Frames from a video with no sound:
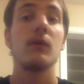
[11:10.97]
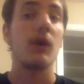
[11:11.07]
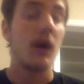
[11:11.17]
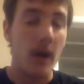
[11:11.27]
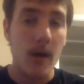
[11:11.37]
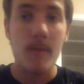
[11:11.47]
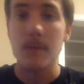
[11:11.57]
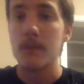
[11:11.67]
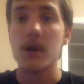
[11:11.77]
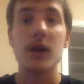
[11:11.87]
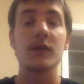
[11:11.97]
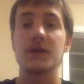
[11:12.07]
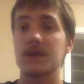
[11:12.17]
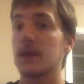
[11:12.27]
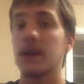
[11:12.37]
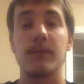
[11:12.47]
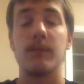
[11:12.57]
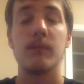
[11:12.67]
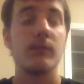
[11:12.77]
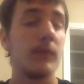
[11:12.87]
I'm not going to say it's
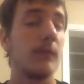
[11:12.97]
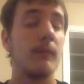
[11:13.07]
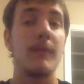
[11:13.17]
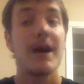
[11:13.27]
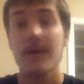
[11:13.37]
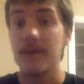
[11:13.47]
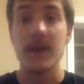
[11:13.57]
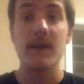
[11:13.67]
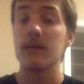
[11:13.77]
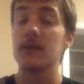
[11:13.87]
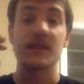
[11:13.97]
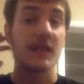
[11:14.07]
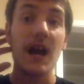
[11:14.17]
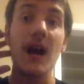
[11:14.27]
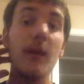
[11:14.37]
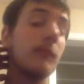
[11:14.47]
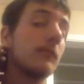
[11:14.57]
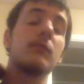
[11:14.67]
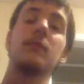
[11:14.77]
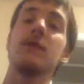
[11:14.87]
my favorite at the top.
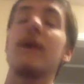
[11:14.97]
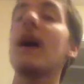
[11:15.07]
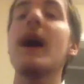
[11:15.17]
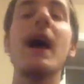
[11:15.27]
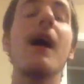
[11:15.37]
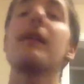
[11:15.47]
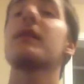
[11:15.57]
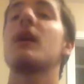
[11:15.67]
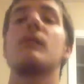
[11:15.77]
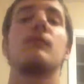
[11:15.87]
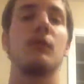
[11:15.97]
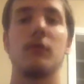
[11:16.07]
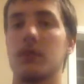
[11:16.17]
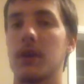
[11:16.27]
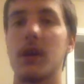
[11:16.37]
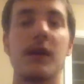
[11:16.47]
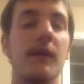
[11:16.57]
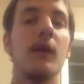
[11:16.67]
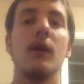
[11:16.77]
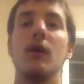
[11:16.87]
If I had an album order, okay,
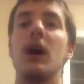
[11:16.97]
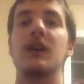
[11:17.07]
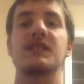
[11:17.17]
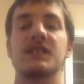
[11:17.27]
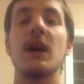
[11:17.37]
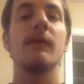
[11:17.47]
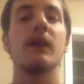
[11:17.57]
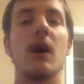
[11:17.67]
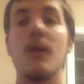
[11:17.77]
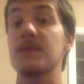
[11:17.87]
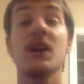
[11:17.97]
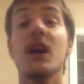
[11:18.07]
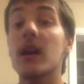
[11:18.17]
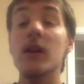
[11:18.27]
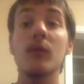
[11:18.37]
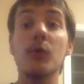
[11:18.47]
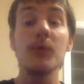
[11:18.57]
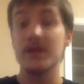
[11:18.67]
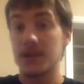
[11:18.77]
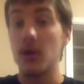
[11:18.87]
I have 7 albums, and it will
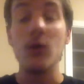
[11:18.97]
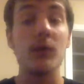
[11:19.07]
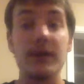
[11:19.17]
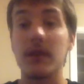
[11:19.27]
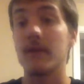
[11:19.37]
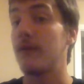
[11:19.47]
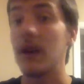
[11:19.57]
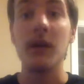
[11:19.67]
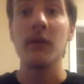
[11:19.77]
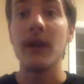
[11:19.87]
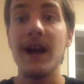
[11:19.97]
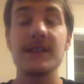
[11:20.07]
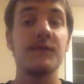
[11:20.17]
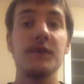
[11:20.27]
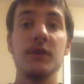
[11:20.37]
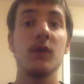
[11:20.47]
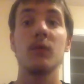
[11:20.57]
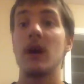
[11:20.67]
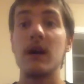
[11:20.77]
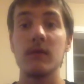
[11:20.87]
be told at the very last video
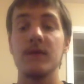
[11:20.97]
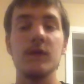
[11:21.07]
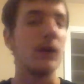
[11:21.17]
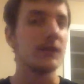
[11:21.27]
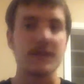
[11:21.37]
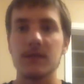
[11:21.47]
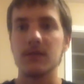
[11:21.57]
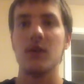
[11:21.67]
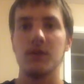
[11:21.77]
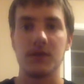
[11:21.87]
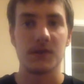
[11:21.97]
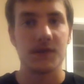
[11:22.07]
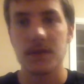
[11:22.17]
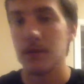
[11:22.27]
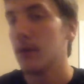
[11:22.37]
when I review Unto the Locust.